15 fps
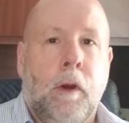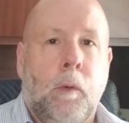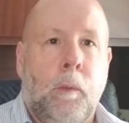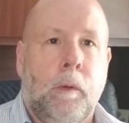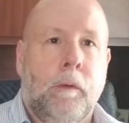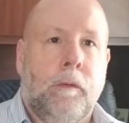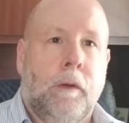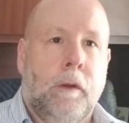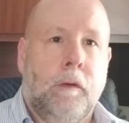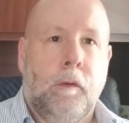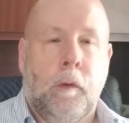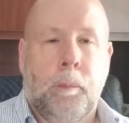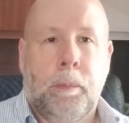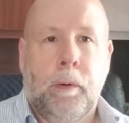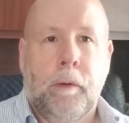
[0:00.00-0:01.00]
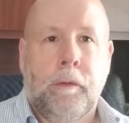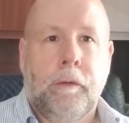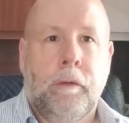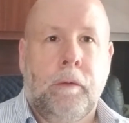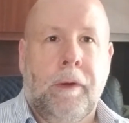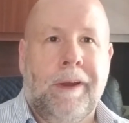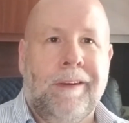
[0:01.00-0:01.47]
we'll send you a
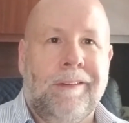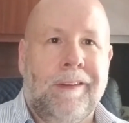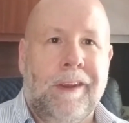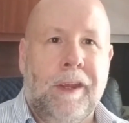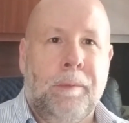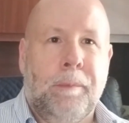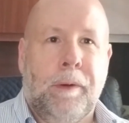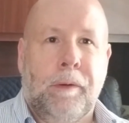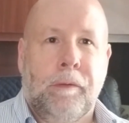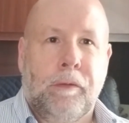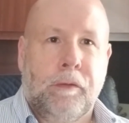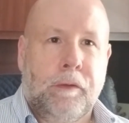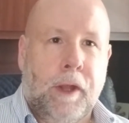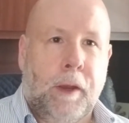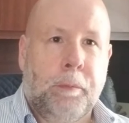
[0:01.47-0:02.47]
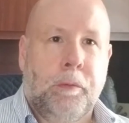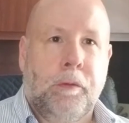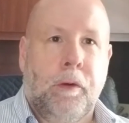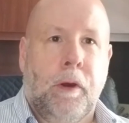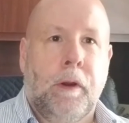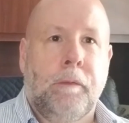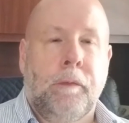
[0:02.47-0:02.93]
personalized email
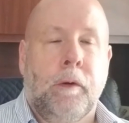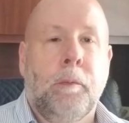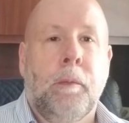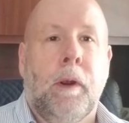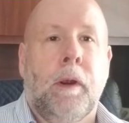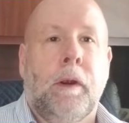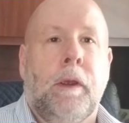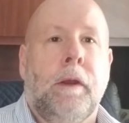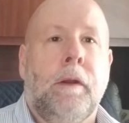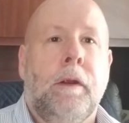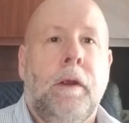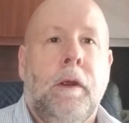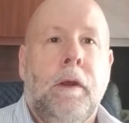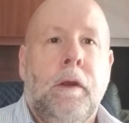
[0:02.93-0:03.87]
snapshot of your market